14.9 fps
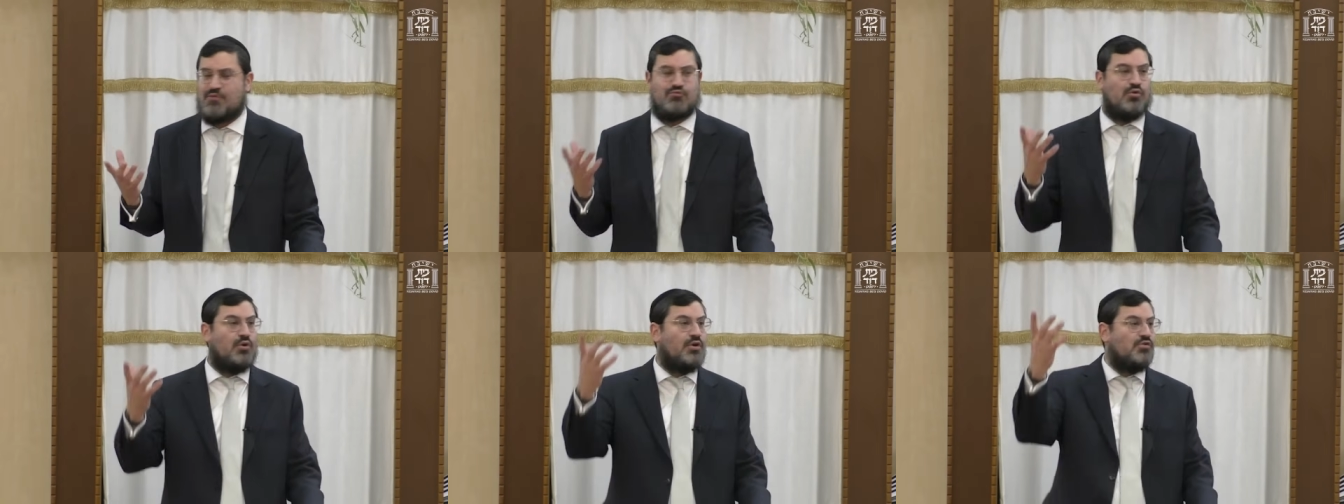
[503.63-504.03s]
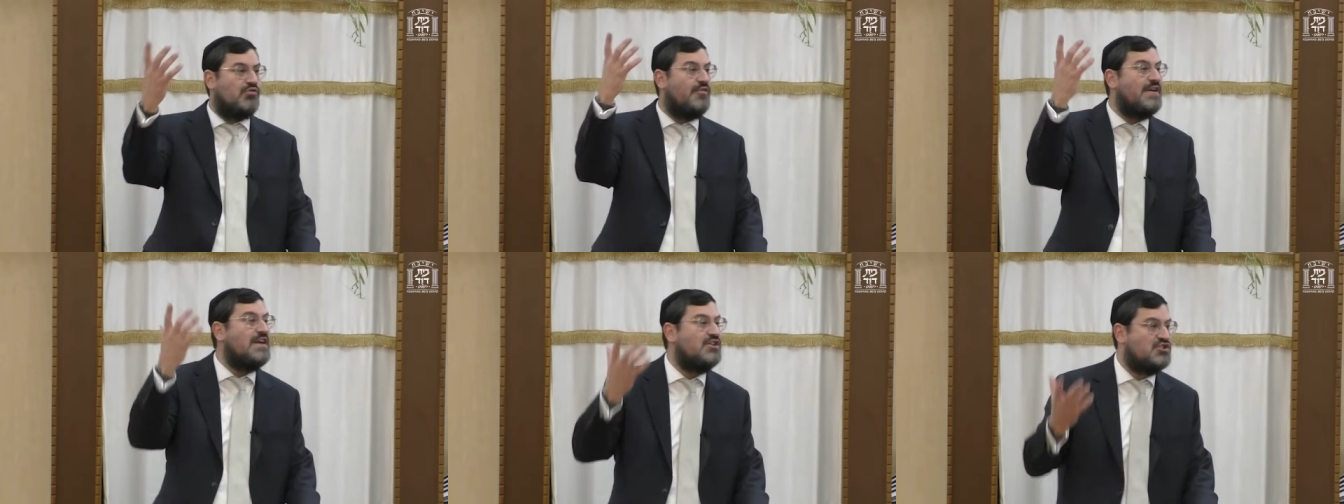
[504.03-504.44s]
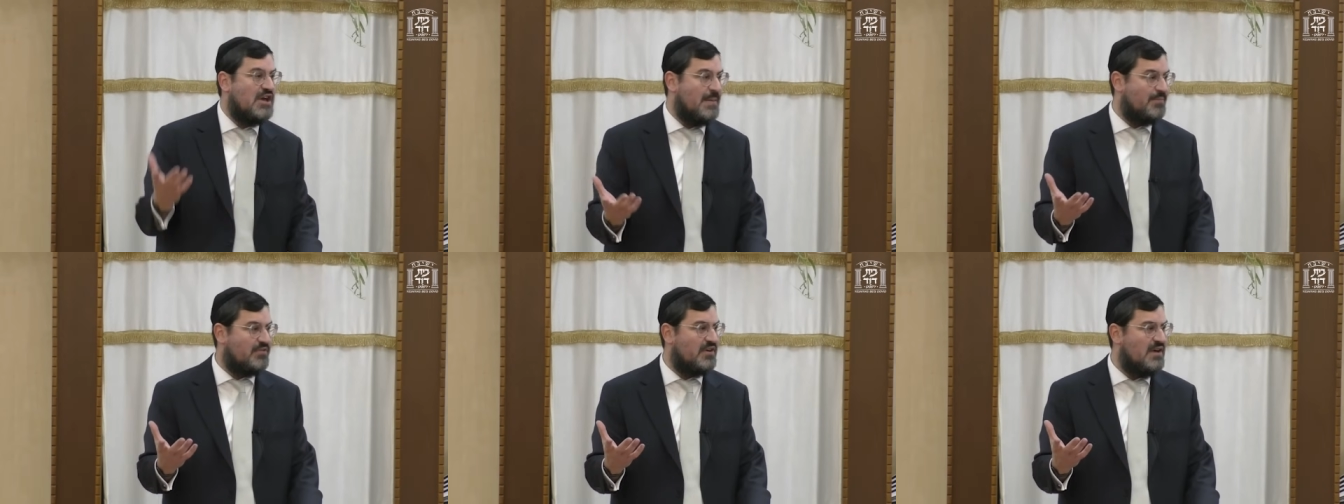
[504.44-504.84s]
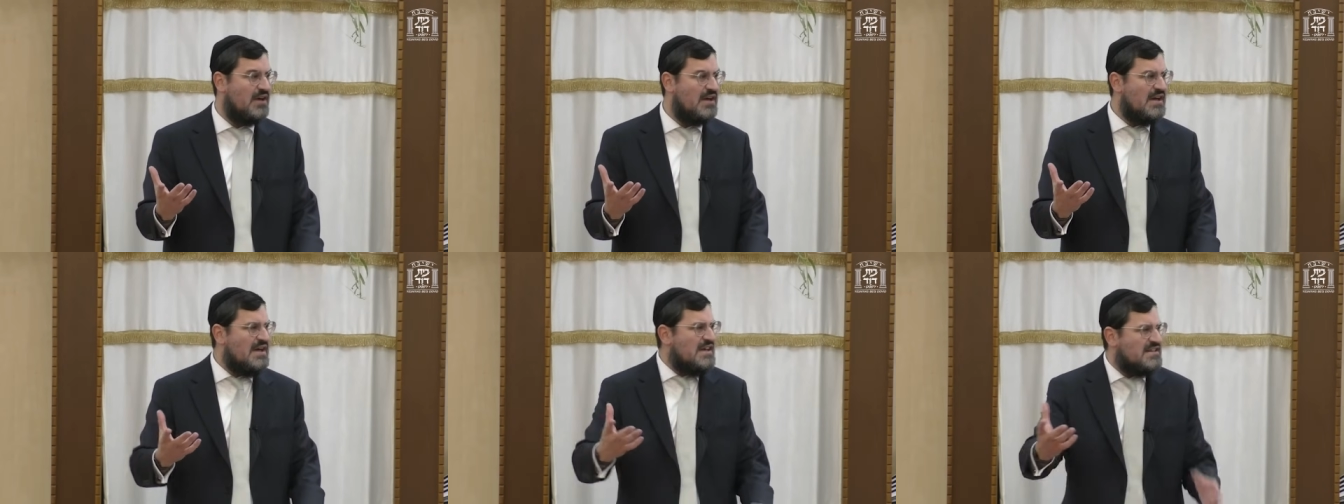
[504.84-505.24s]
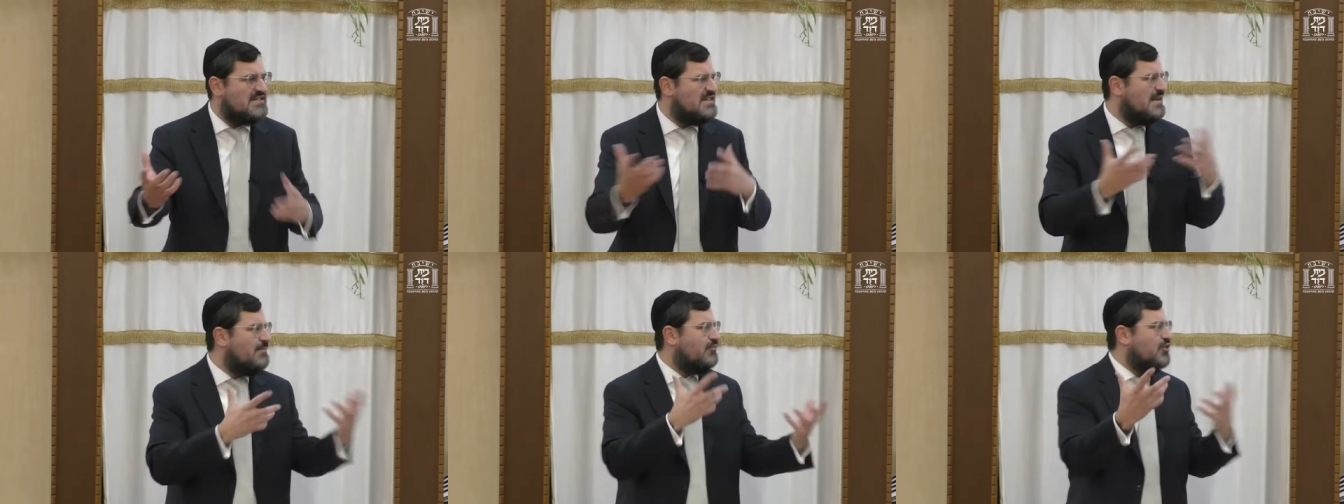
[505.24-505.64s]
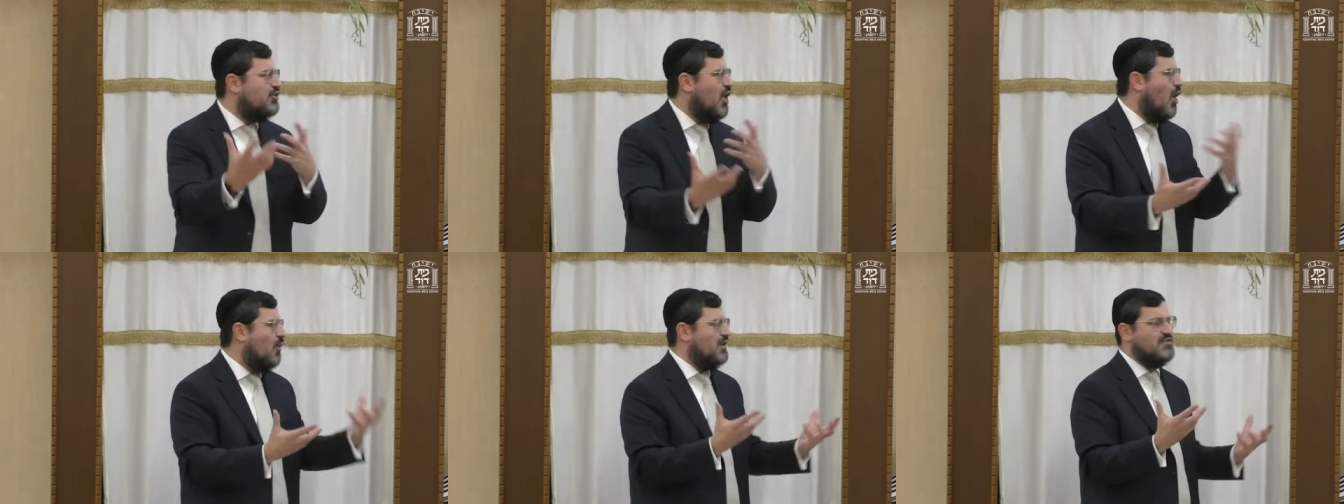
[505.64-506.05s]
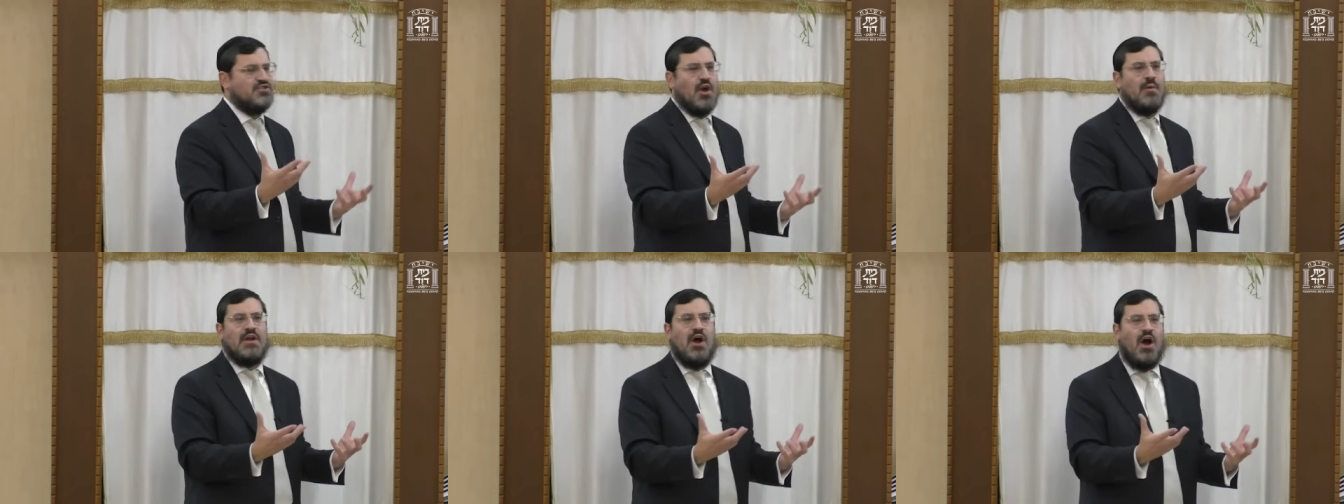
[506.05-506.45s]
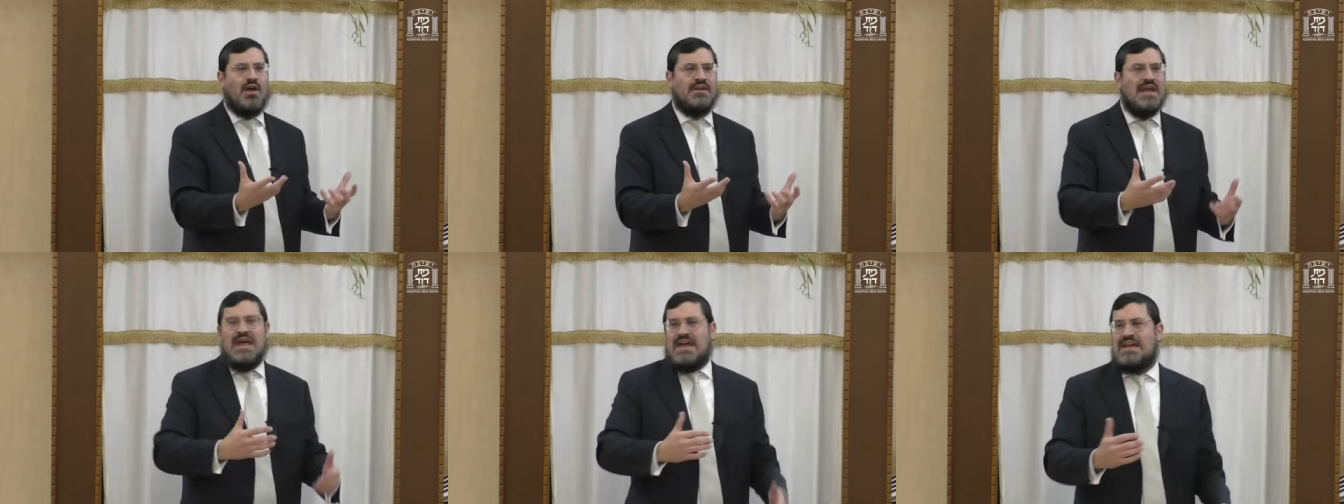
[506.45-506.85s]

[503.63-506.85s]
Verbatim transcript: the ruler of Egypt, seemed to know what's going on?